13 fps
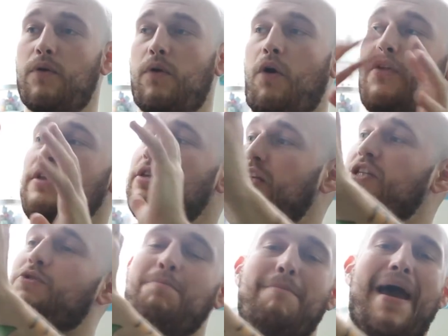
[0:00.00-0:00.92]
all of
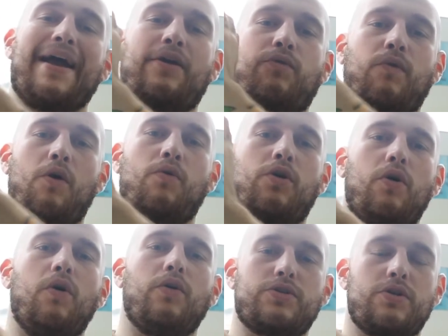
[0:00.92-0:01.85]
these macro
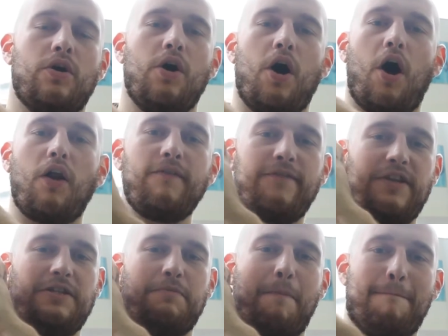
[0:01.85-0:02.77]
goals, all of
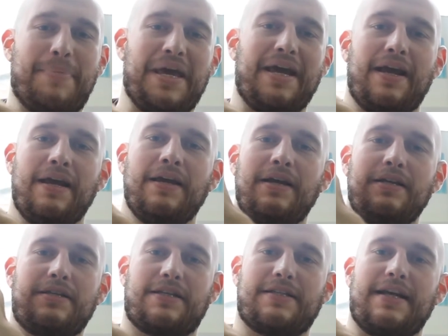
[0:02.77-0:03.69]
these big
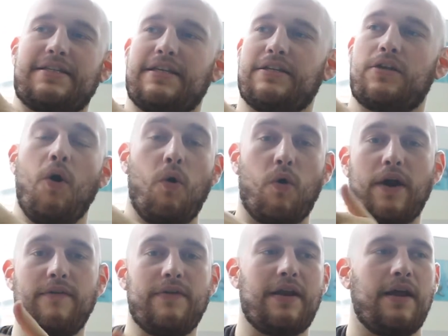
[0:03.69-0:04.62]
successes,
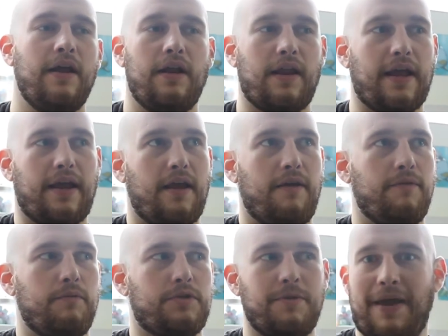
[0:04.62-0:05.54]
or even
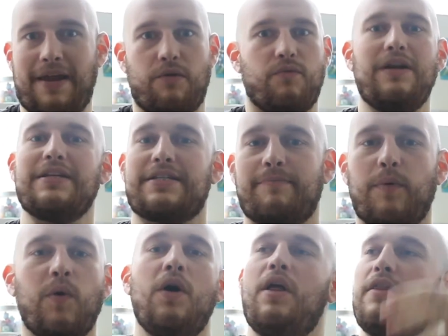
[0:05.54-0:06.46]
to make it really
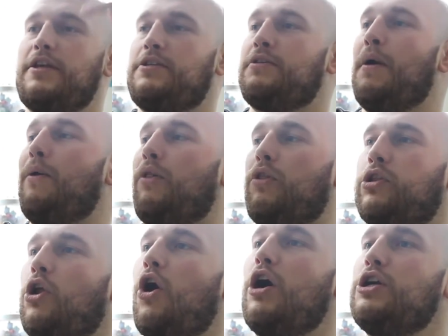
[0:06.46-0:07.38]
simple, these
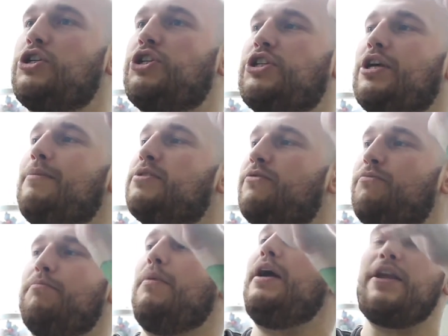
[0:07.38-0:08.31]
large sums
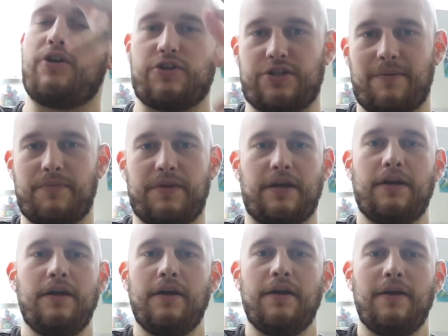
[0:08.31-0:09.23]
of money or
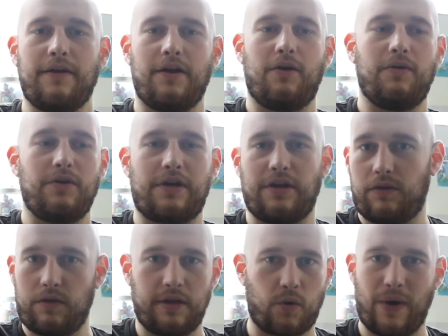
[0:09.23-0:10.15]
something, you
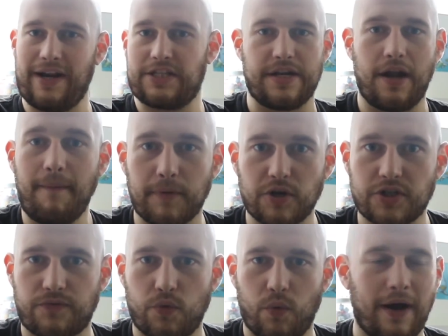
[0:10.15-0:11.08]
can equate it to
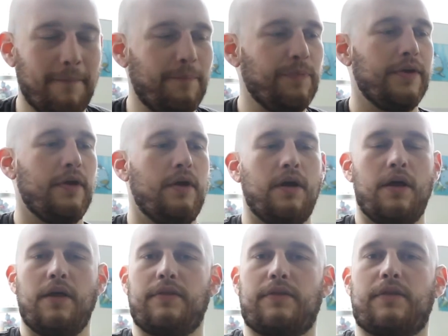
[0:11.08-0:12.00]
numbers if you want,
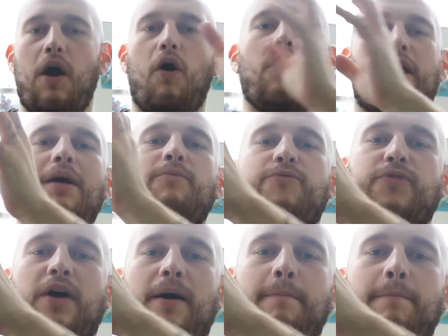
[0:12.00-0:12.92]
they all come
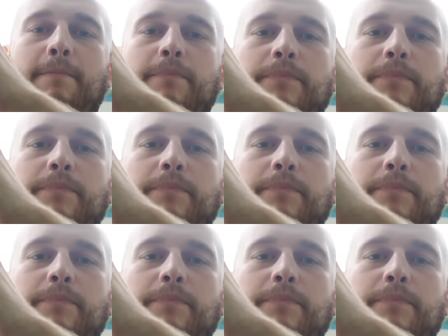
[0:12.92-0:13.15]
from